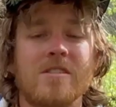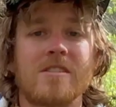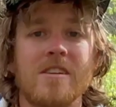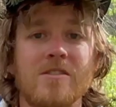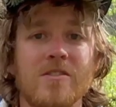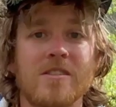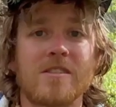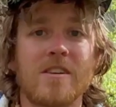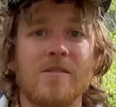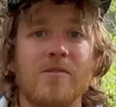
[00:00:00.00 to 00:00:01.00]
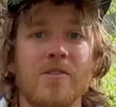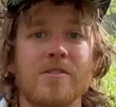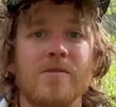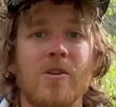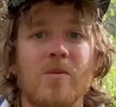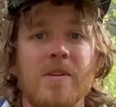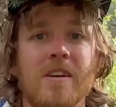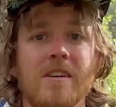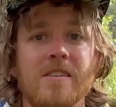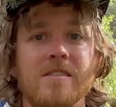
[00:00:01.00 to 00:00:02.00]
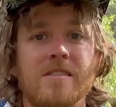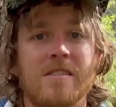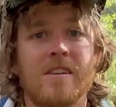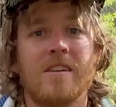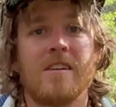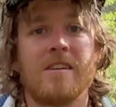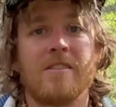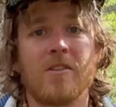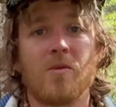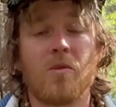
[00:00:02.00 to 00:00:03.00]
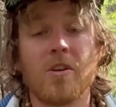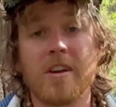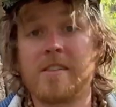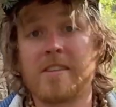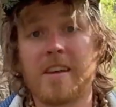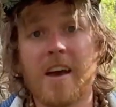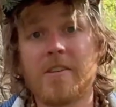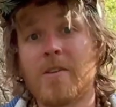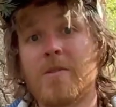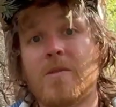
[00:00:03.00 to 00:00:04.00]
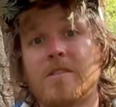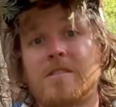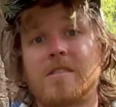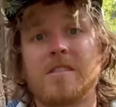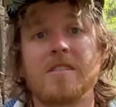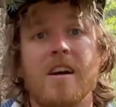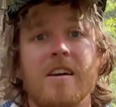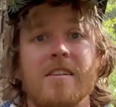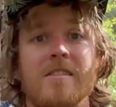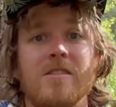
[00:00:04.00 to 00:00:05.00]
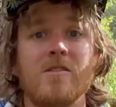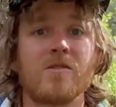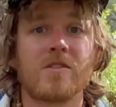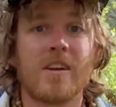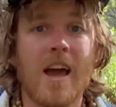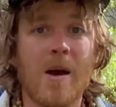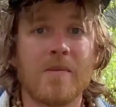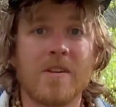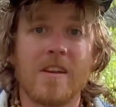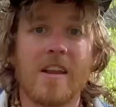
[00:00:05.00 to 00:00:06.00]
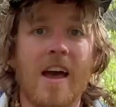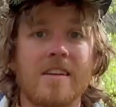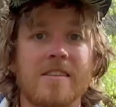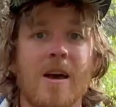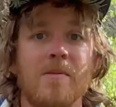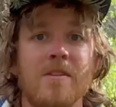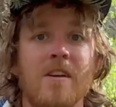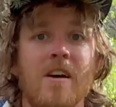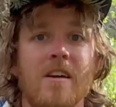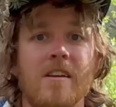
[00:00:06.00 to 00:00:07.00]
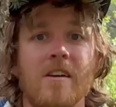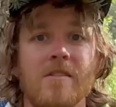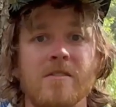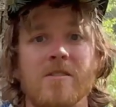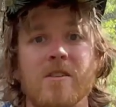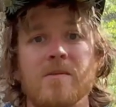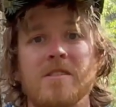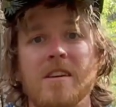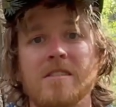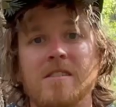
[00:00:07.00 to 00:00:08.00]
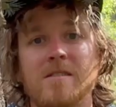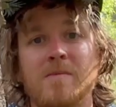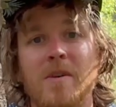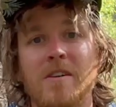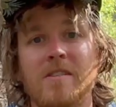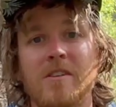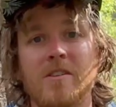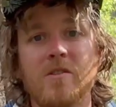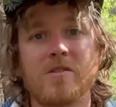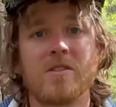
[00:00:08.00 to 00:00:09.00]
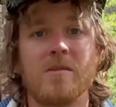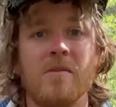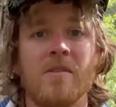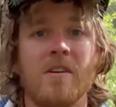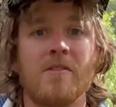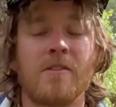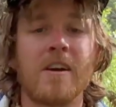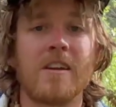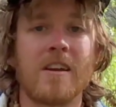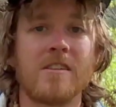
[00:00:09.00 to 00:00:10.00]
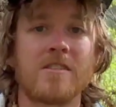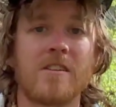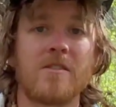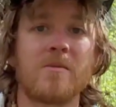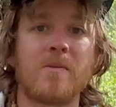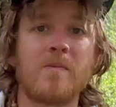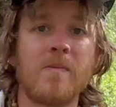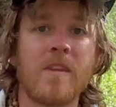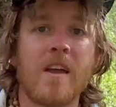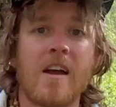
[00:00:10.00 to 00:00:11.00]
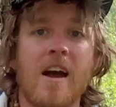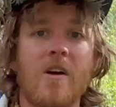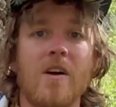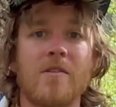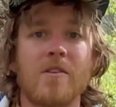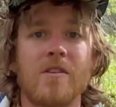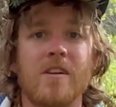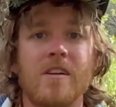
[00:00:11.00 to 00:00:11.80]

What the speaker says: is interesting, first of all, because they're working together, which does not usually happen. It has happened in other circumstances, but they're usually fighting each other. However,